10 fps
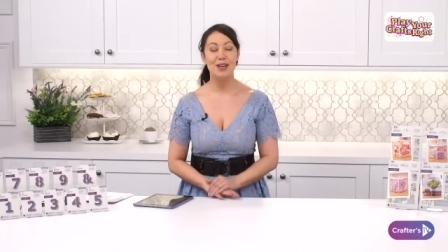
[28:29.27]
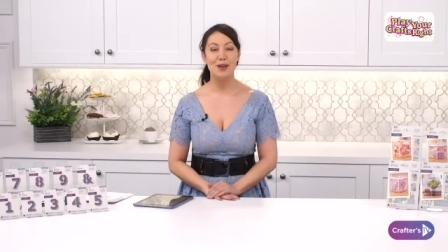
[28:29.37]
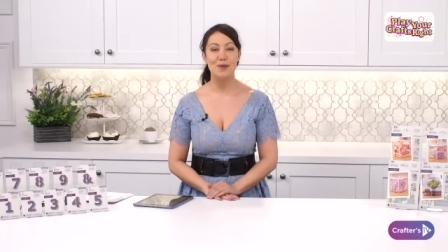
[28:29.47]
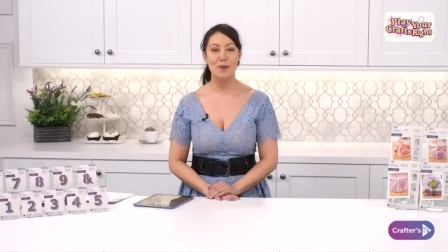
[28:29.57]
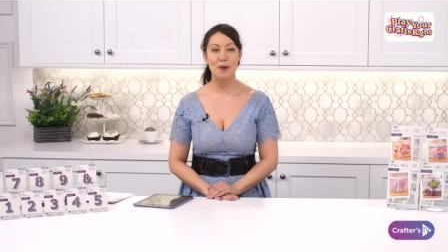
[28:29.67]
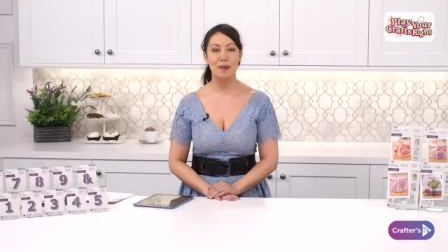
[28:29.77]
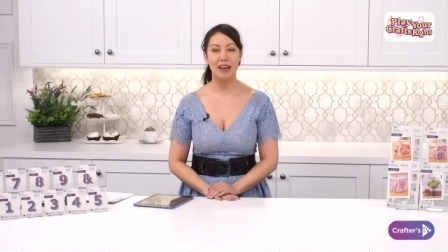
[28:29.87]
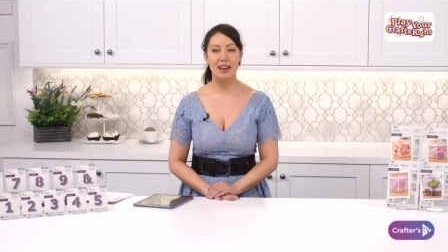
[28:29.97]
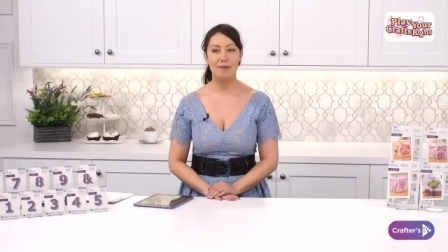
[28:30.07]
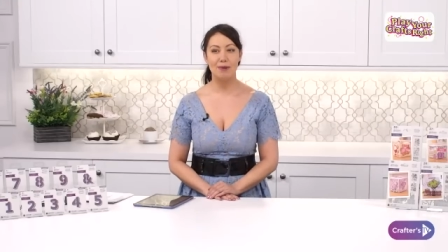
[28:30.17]
you will be
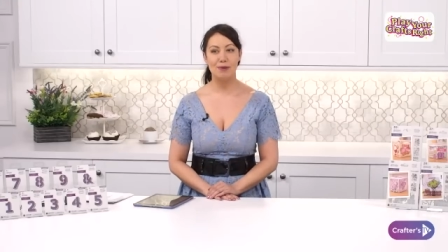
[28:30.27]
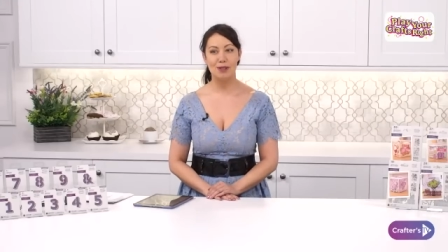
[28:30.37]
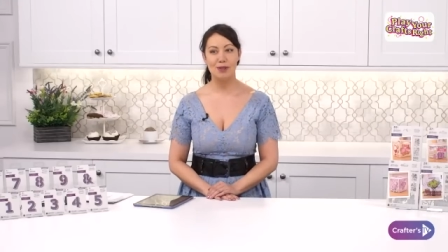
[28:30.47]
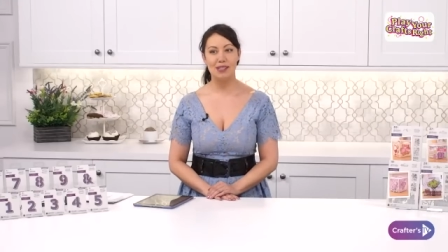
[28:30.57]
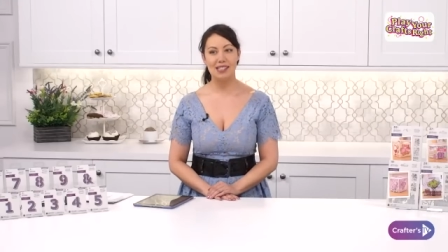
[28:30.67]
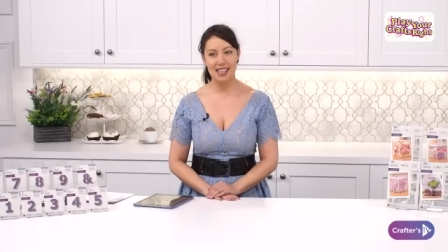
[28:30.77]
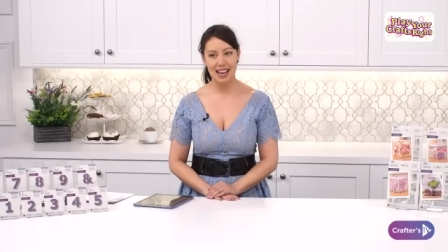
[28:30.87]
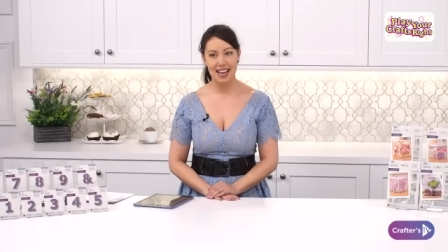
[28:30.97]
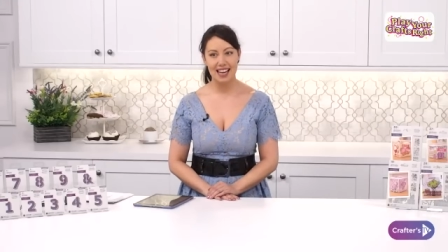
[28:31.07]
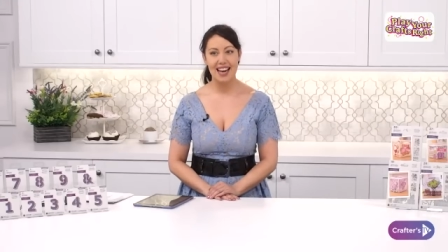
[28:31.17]
able to
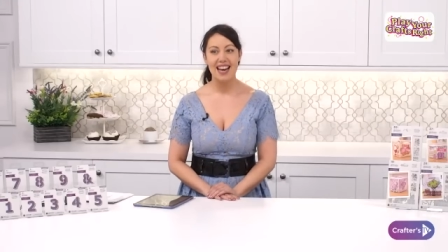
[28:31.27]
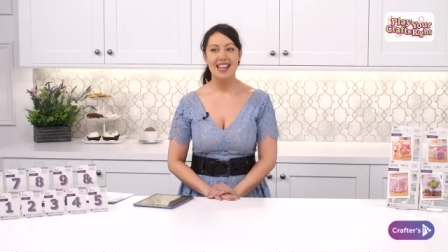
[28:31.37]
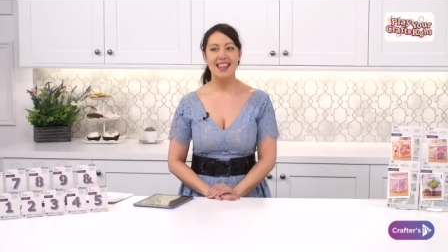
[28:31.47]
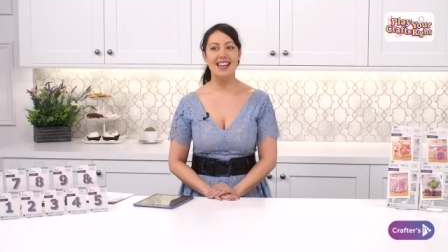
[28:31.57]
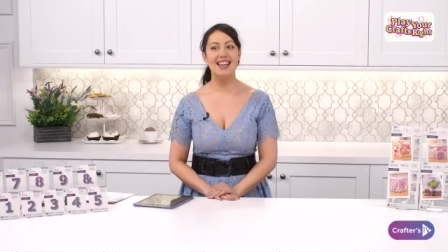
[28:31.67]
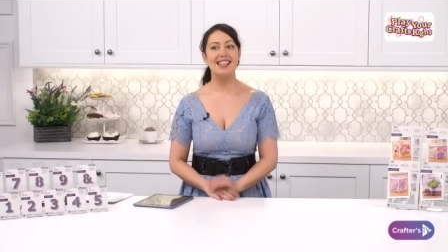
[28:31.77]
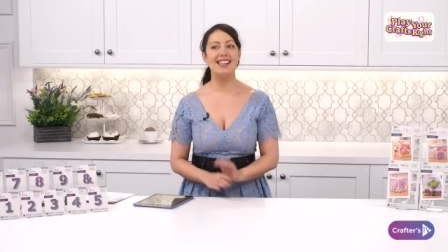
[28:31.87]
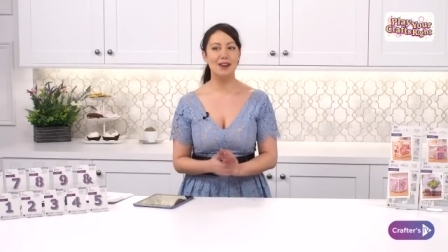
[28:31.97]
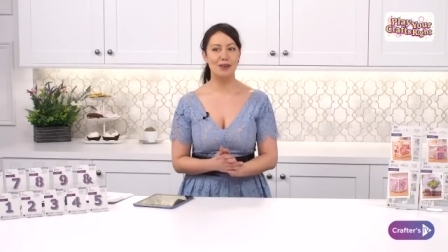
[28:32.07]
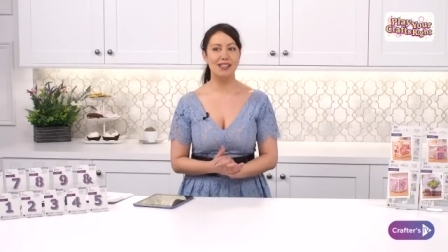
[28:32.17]
see the
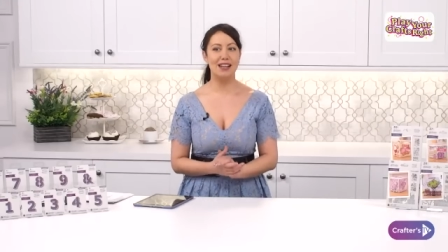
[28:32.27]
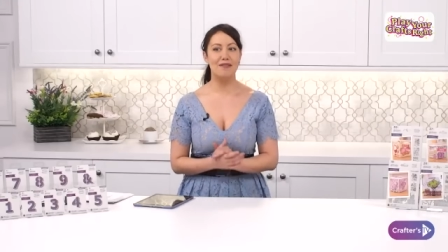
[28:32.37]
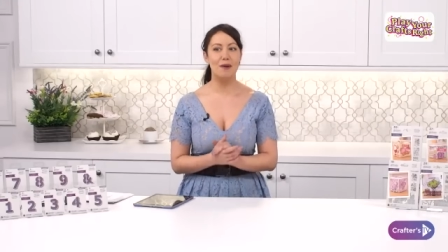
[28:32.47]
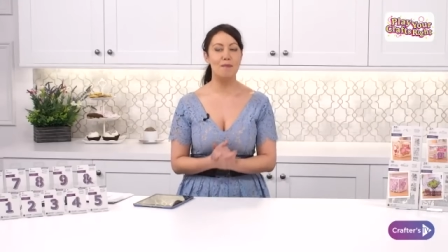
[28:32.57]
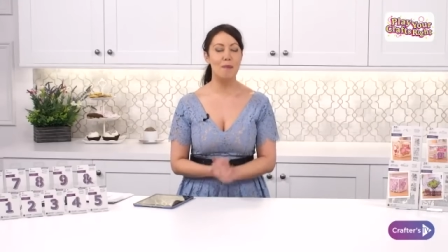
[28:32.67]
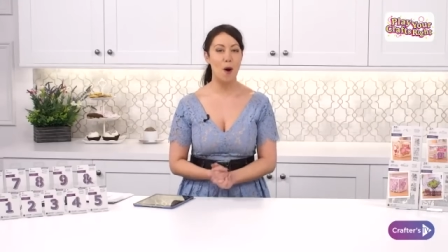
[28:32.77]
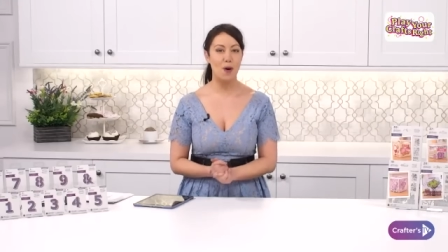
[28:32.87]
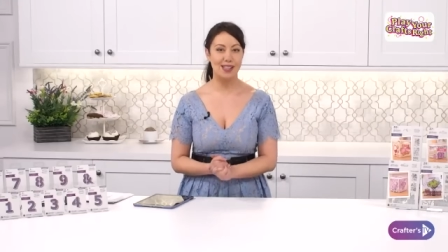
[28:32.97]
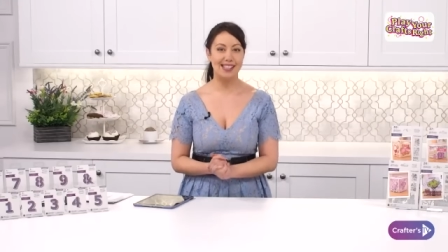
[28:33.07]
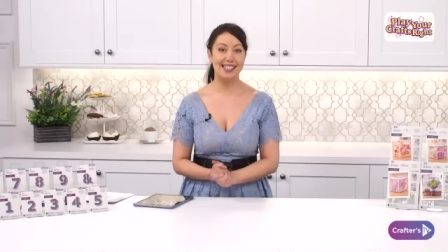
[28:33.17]
decorative
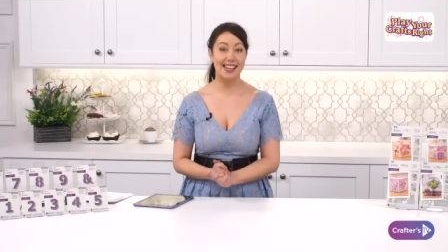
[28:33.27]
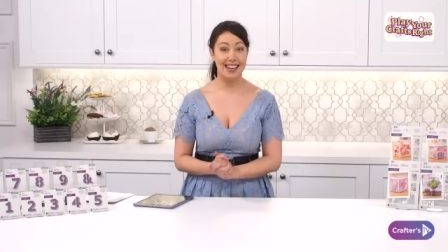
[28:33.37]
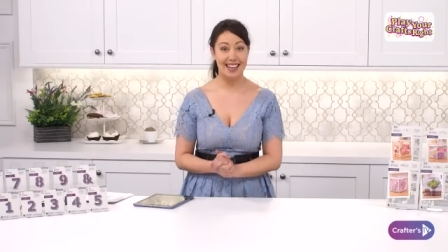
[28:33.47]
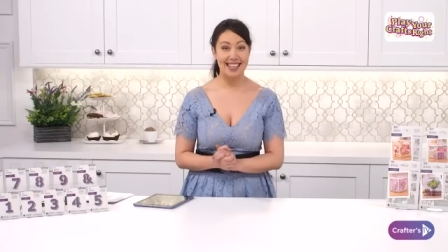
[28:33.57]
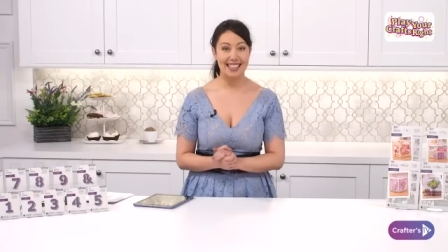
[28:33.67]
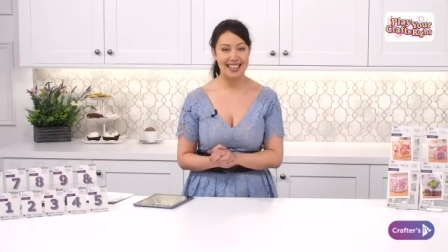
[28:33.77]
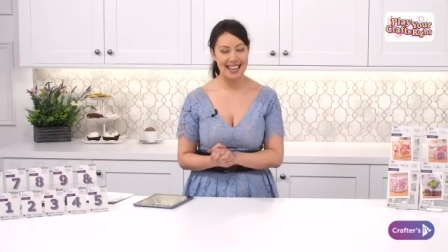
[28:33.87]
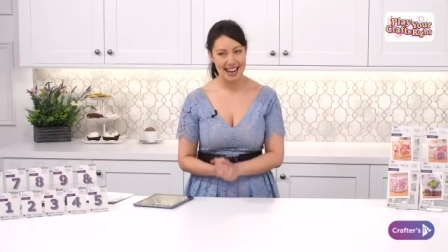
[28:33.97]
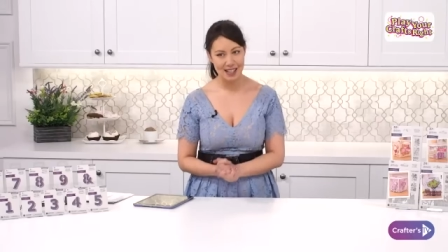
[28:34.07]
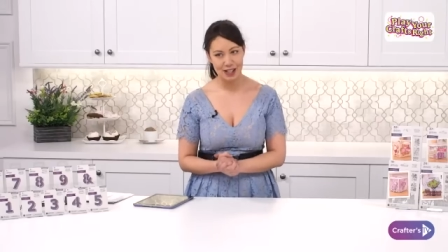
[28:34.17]
box die
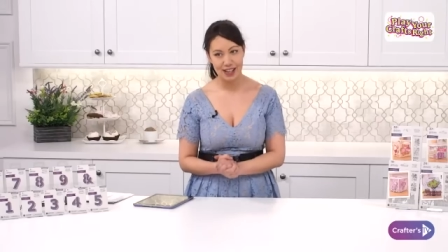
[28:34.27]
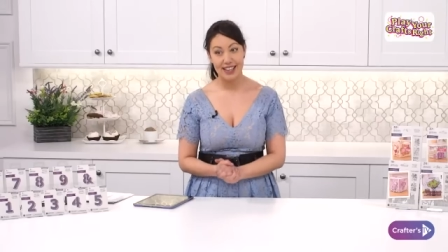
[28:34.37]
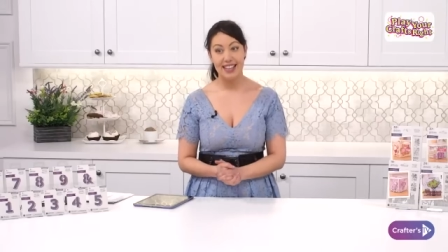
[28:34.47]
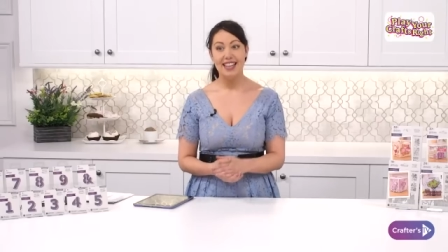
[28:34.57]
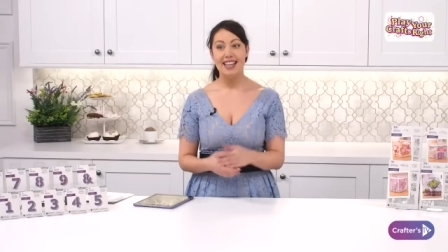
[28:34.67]
collection.